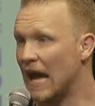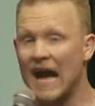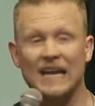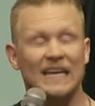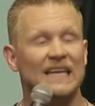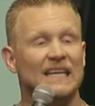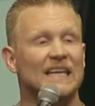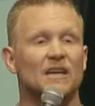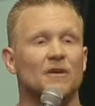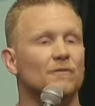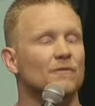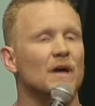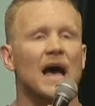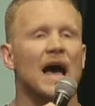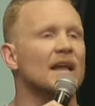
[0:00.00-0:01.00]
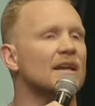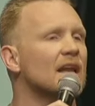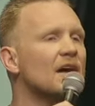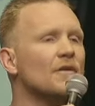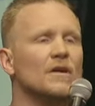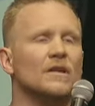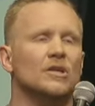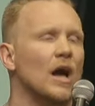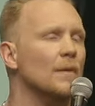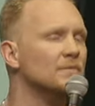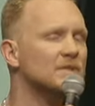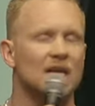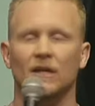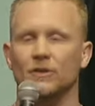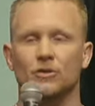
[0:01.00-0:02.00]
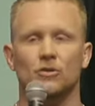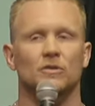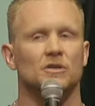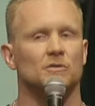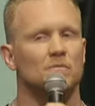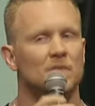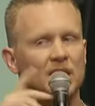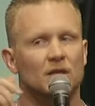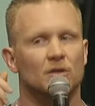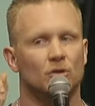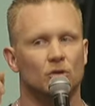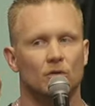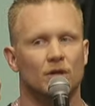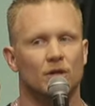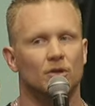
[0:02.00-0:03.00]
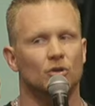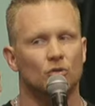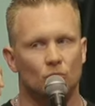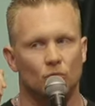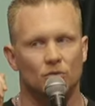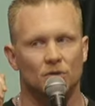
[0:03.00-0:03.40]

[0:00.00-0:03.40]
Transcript: I can give, I ne I'm telling you, there's many in you here, you